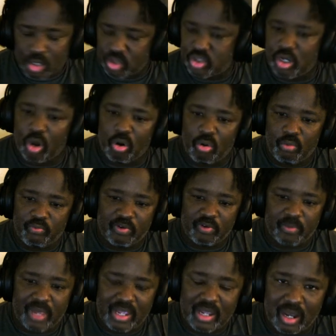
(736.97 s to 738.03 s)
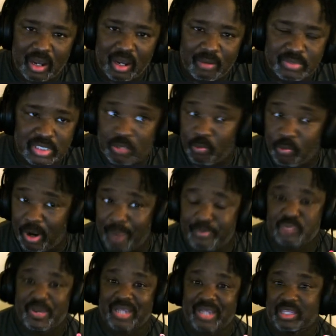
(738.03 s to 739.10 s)
So from a C1
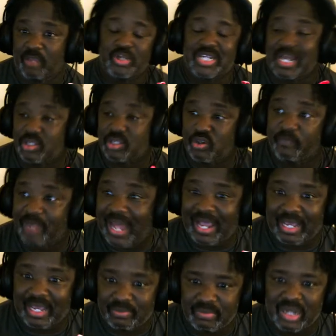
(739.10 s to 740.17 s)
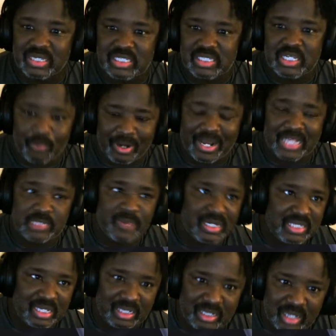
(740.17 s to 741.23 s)
perspective, which I do fly by C1, that's my
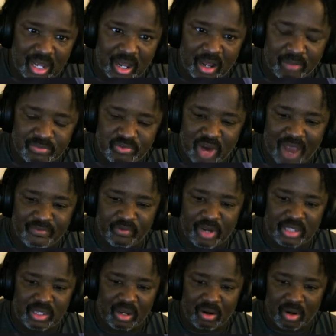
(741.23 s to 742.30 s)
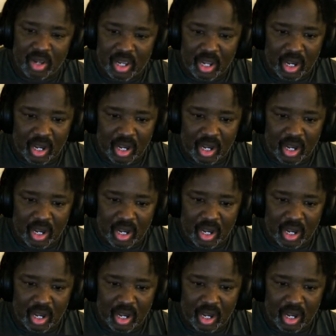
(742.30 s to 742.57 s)
daily driver right there.